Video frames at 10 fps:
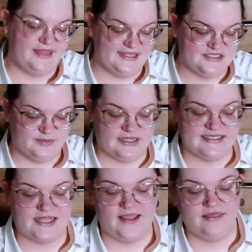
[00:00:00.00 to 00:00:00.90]
this
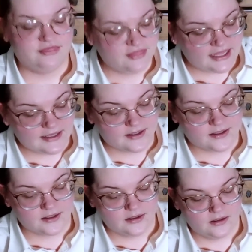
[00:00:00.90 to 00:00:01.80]
because I think,
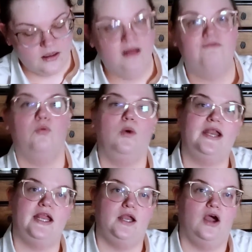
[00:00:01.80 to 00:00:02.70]
from what
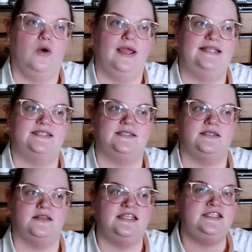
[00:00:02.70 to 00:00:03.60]
I know,
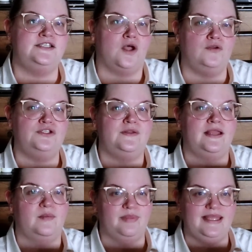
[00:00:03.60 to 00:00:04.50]
this is also
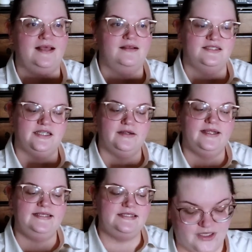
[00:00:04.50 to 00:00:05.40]
a BL series.